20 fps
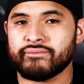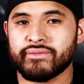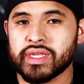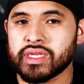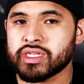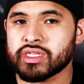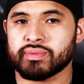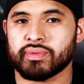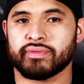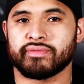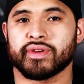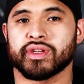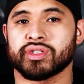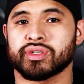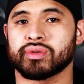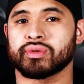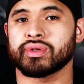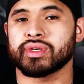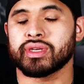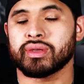fitness
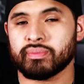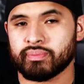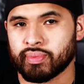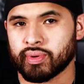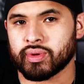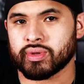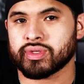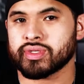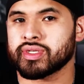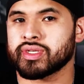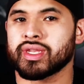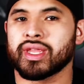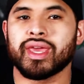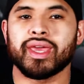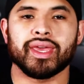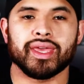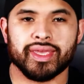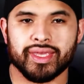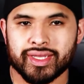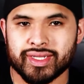professional in person,
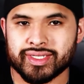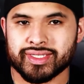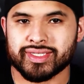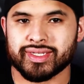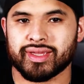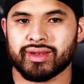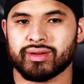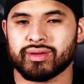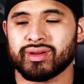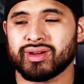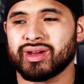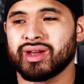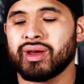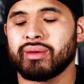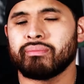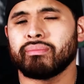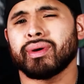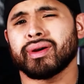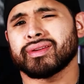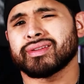etc.
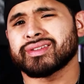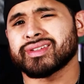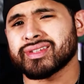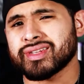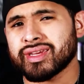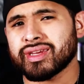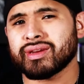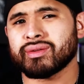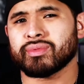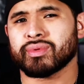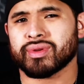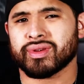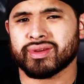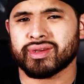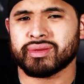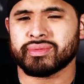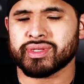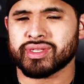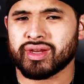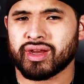But today we're going
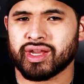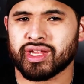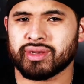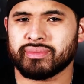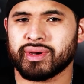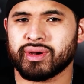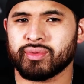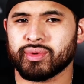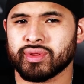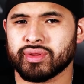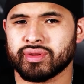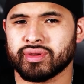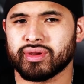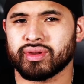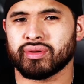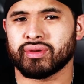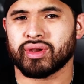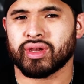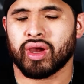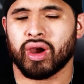to be talking about whether you go
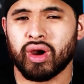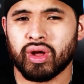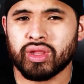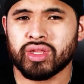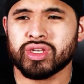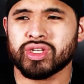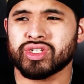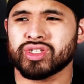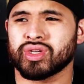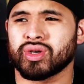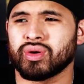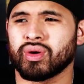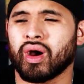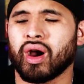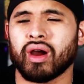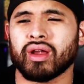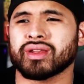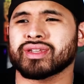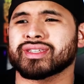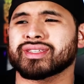to college. So
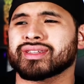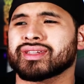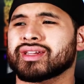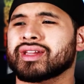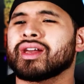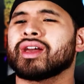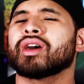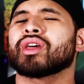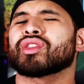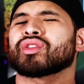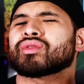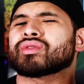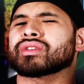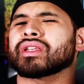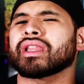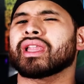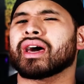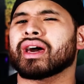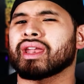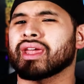honestly, there's a
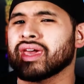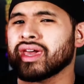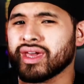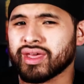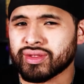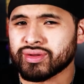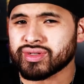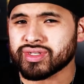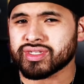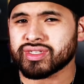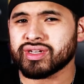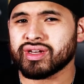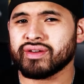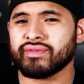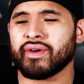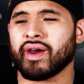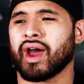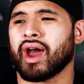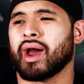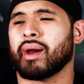lot of other
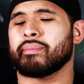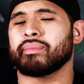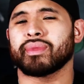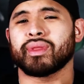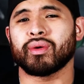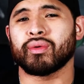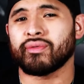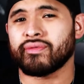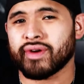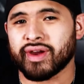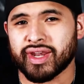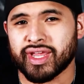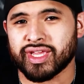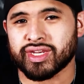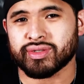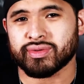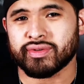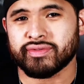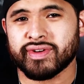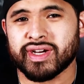stuff. I'm no
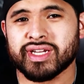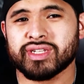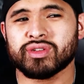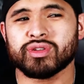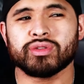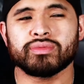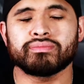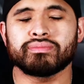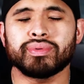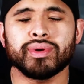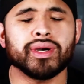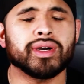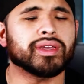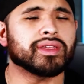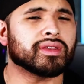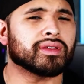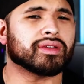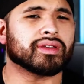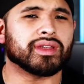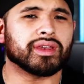financial advisor,
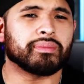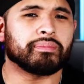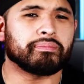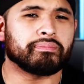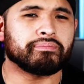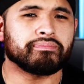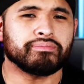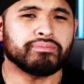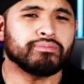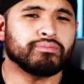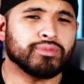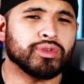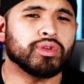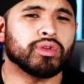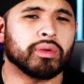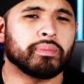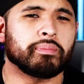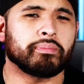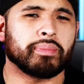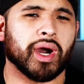but you
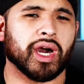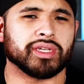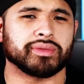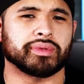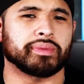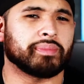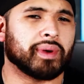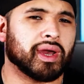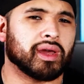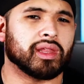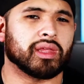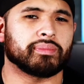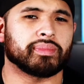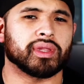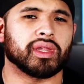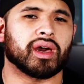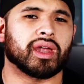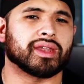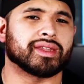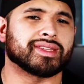could possibly pile up a
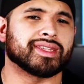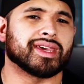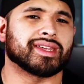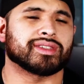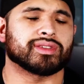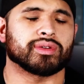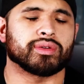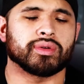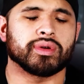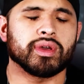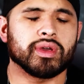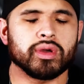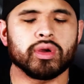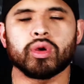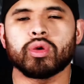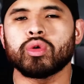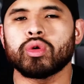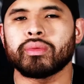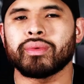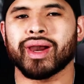lot of debt. So
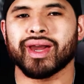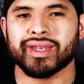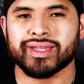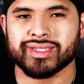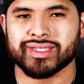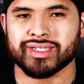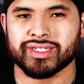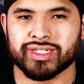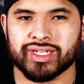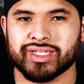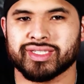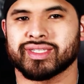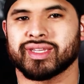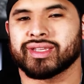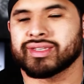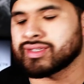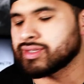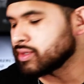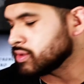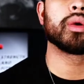who am I to suggest that to